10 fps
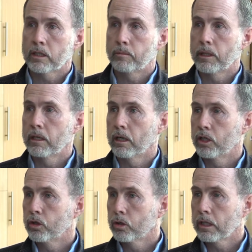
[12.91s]
It's been an
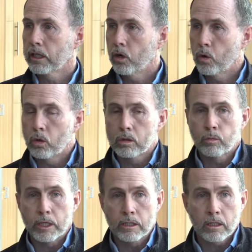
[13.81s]
unusually cold
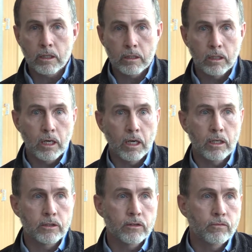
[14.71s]
winter
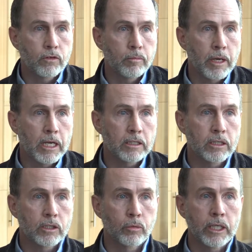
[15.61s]
uh, for the past
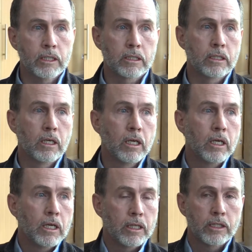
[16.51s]
six weeks.
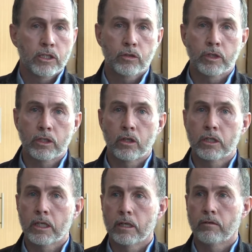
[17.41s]
This has
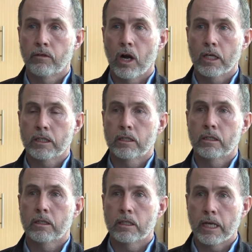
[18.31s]
resulted in
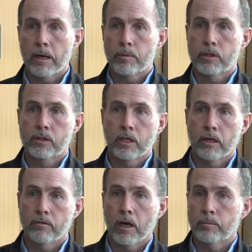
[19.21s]
frost depths
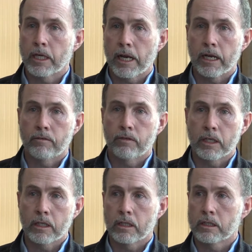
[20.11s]
of up to eight
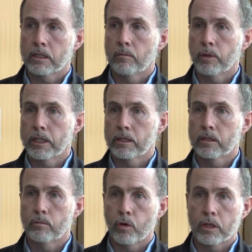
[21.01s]
feet and in some
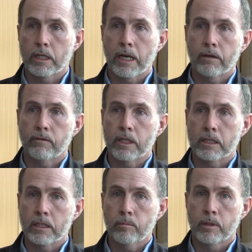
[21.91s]
places more than eight feet
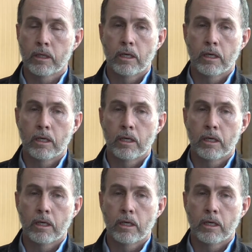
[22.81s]
deep.